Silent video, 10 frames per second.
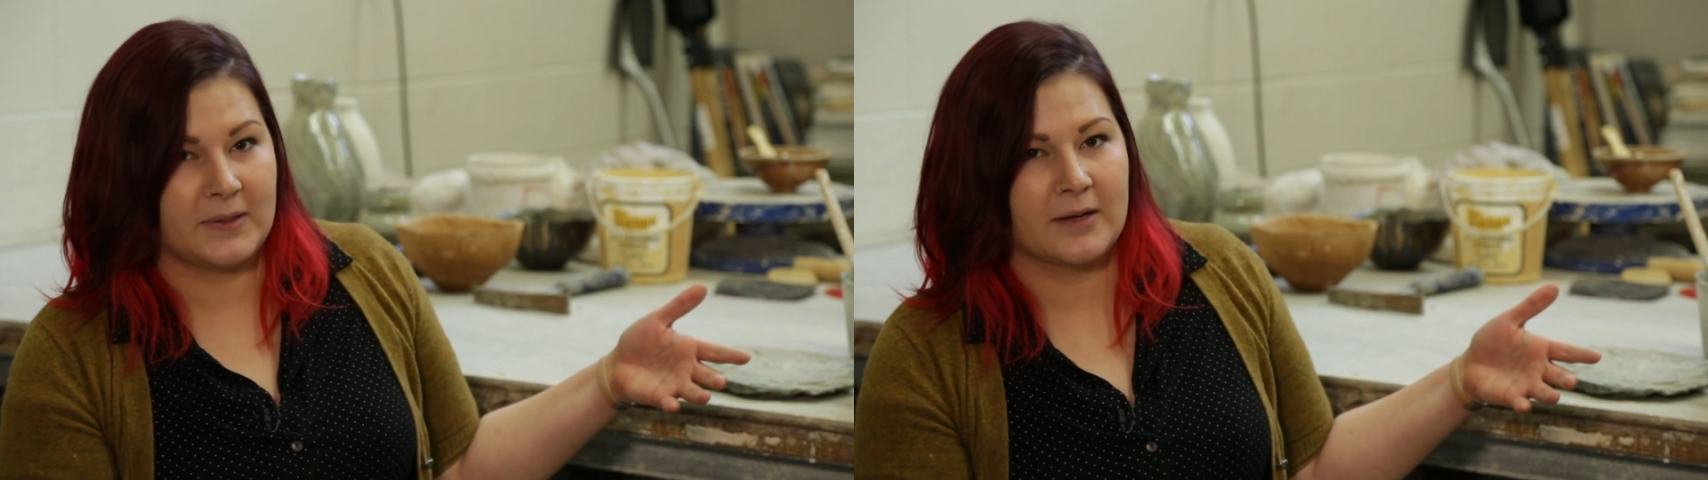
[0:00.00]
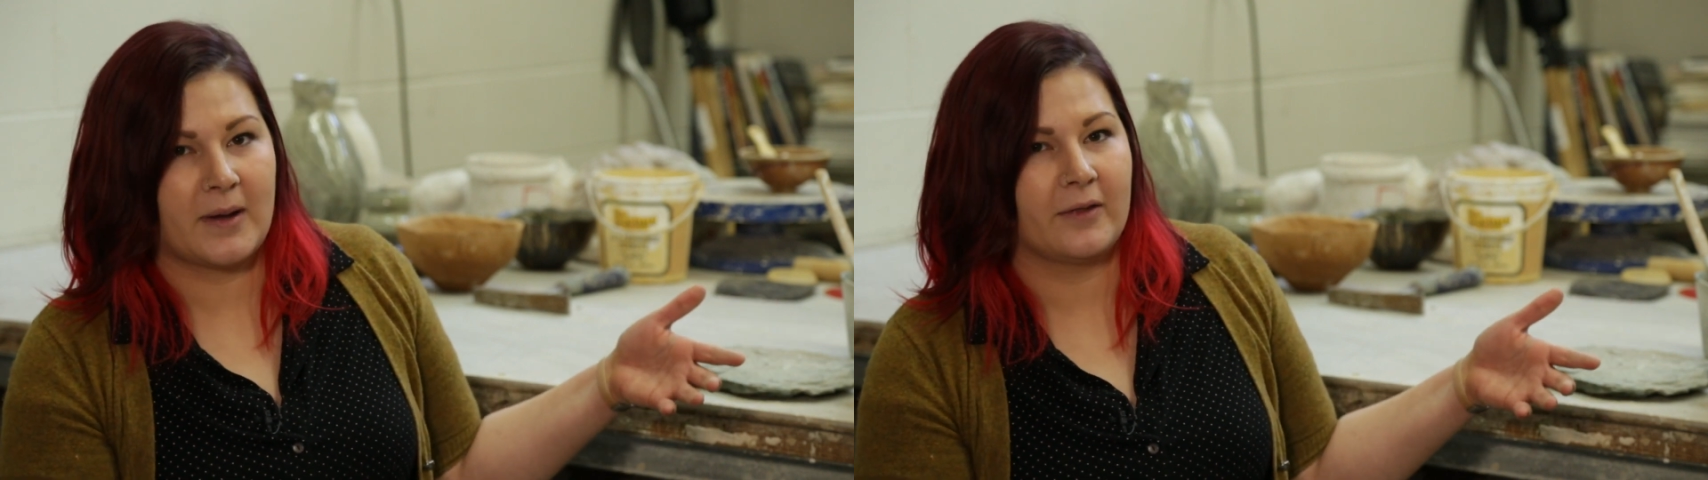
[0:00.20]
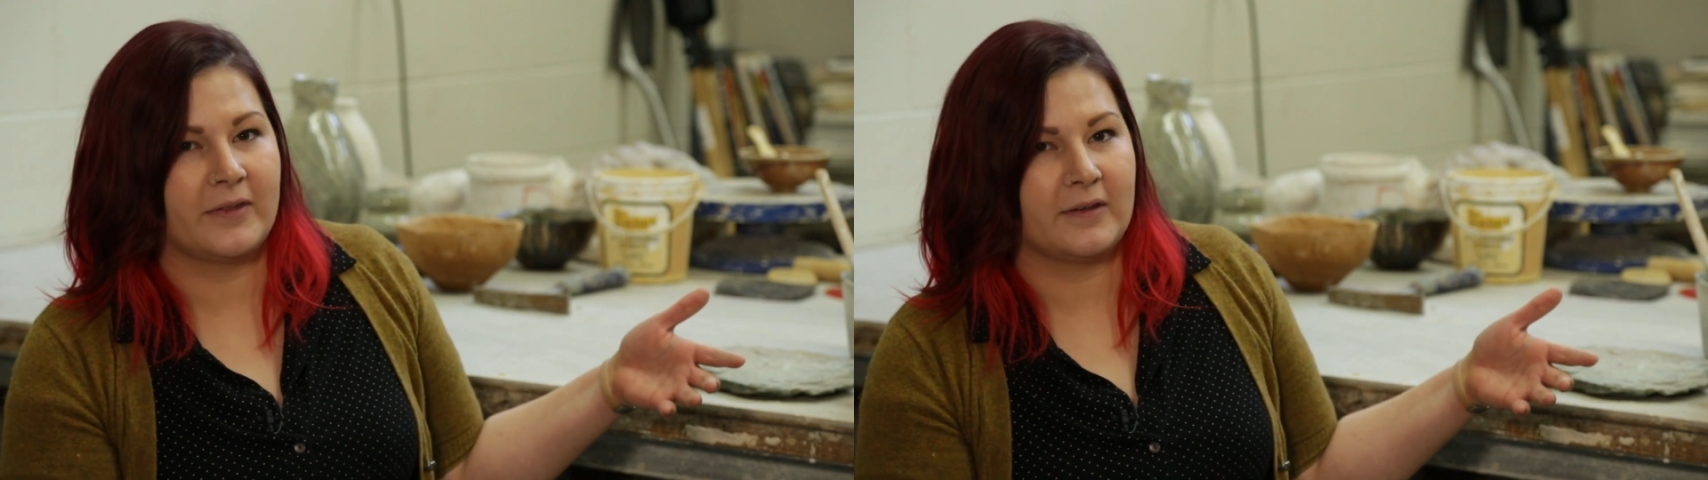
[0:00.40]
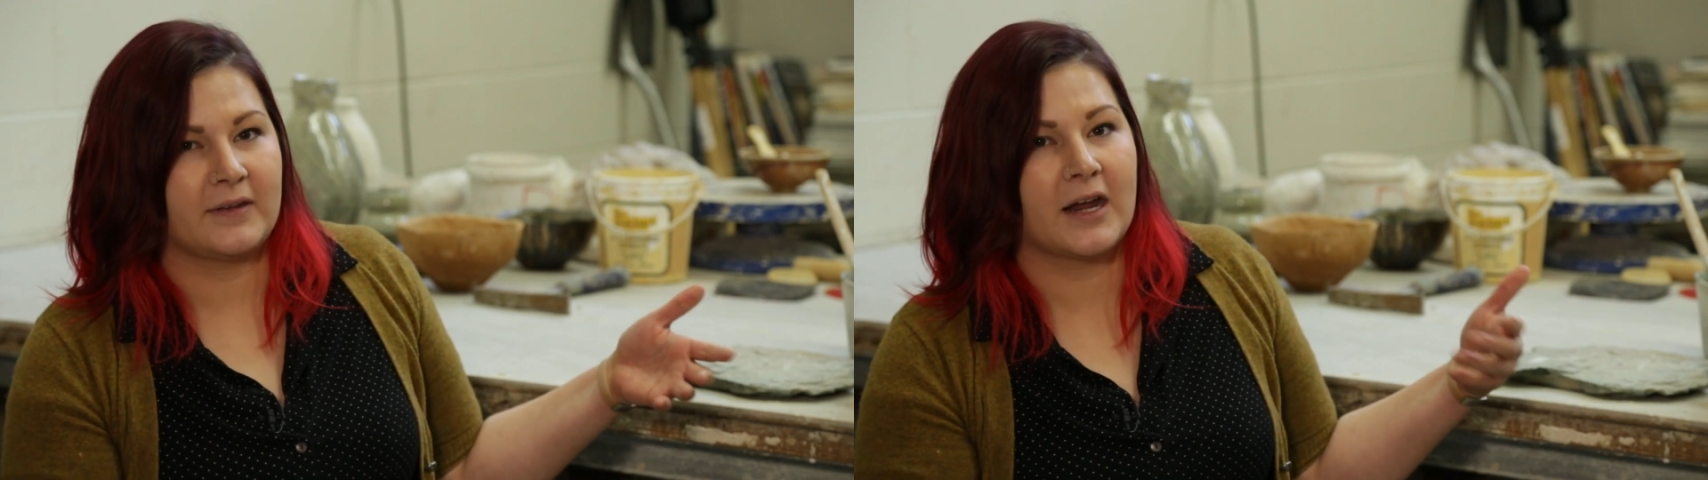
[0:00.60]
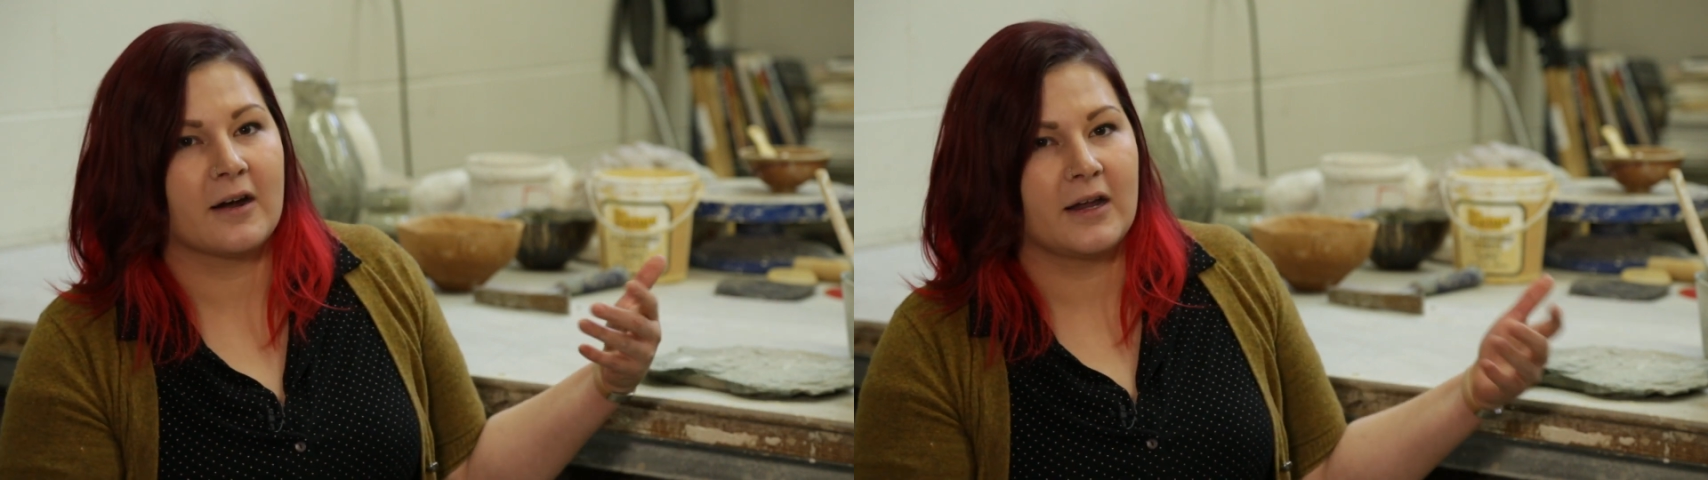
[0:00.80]
me about this
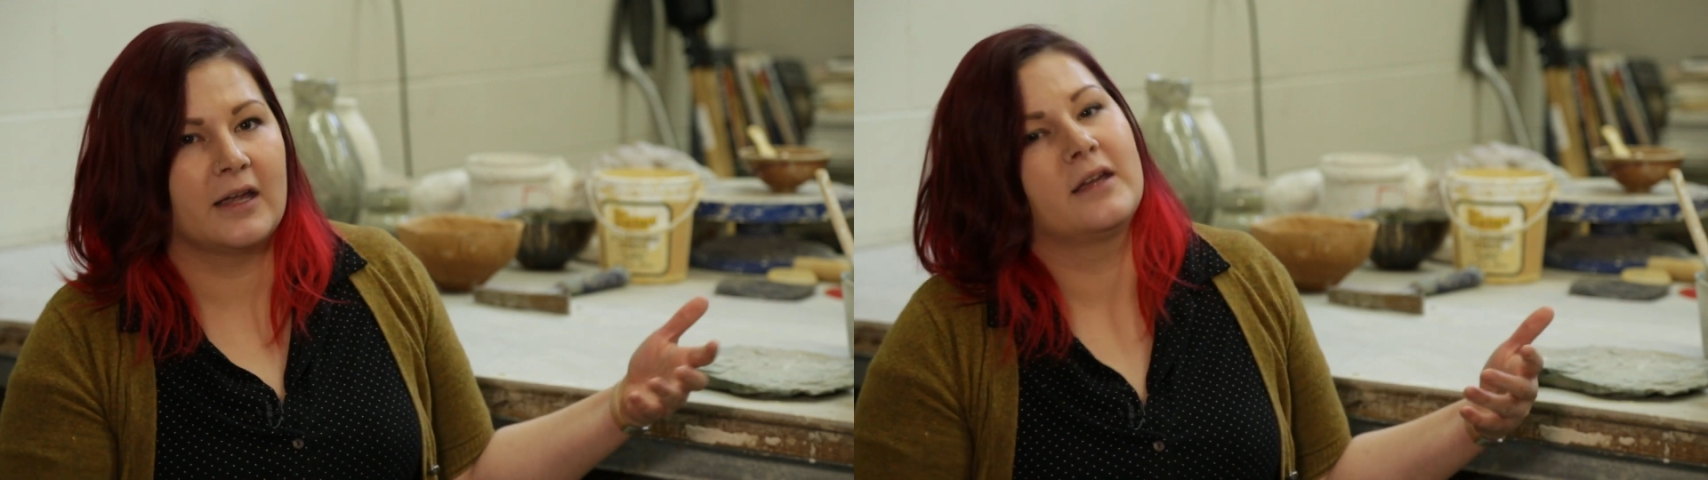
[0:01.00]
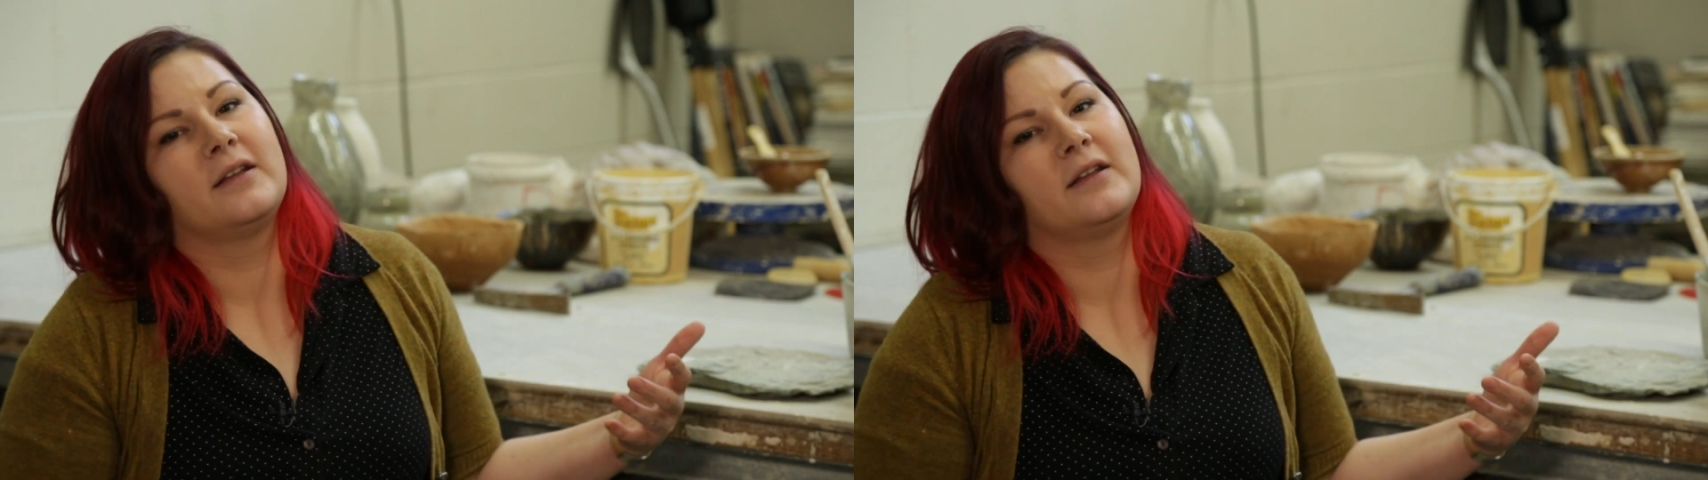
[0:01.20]
area